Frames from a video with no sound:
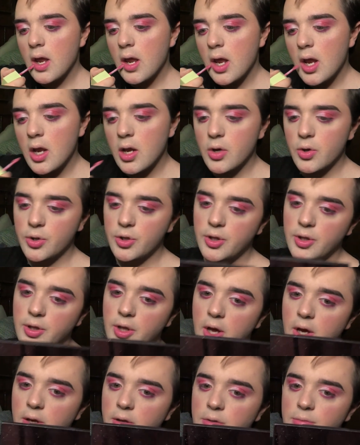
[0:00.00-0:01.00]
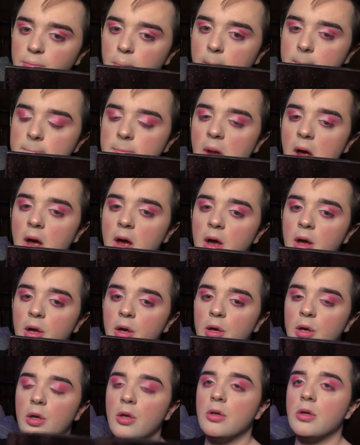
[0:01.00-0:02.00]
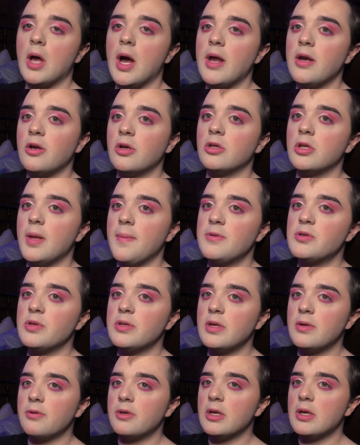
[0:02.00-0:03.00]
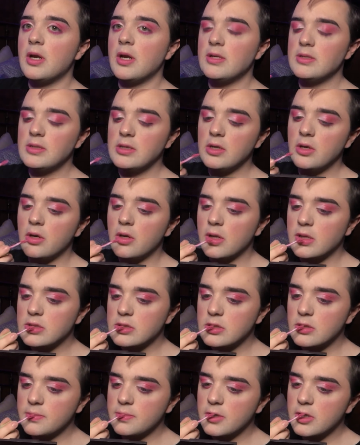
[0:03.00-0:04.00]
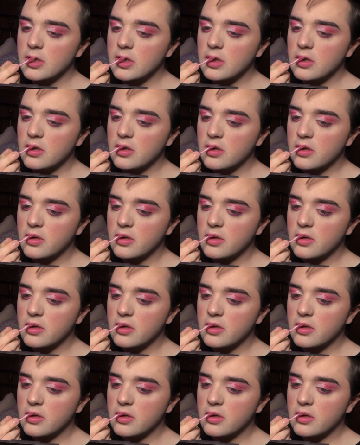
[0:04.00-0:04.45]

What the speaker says: you can really like line your lips with it really nicely. Oh, that's so pretty.